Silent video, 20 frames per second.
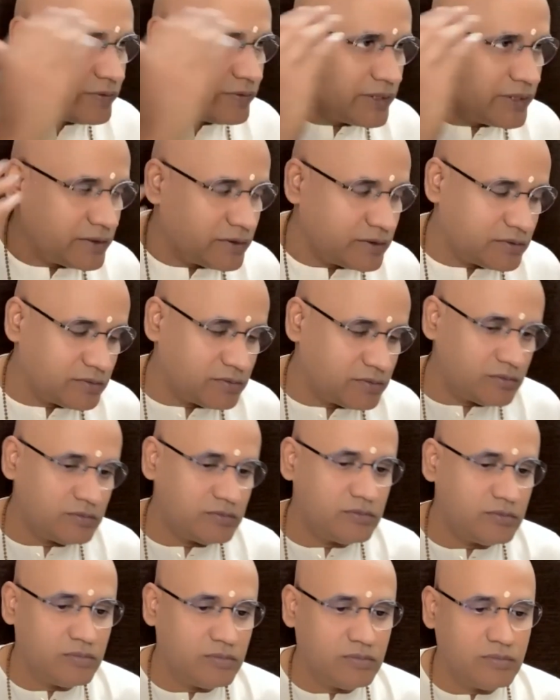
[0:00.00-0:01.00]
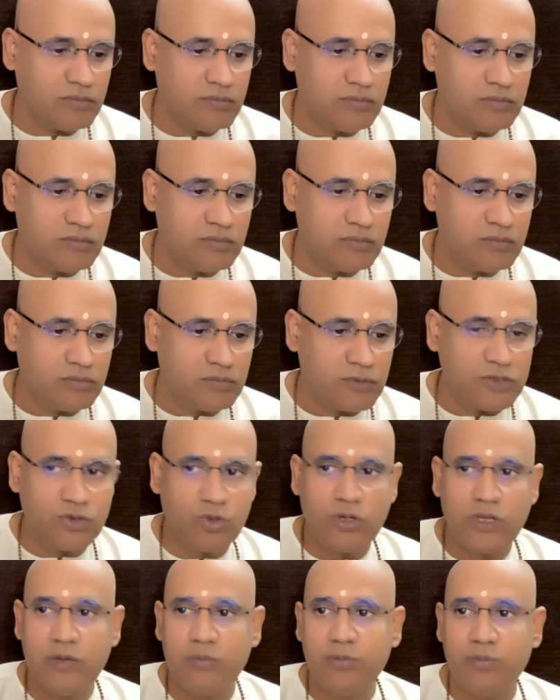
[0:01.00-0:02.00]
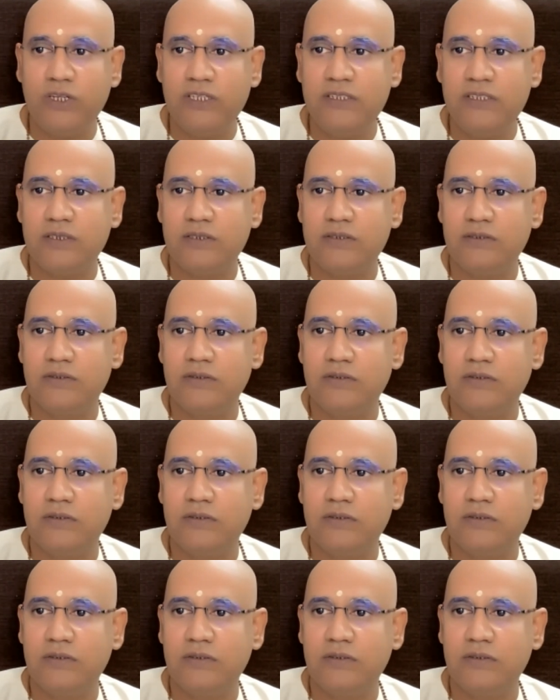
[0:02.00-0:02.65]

anywhere. Is it okay, Punit?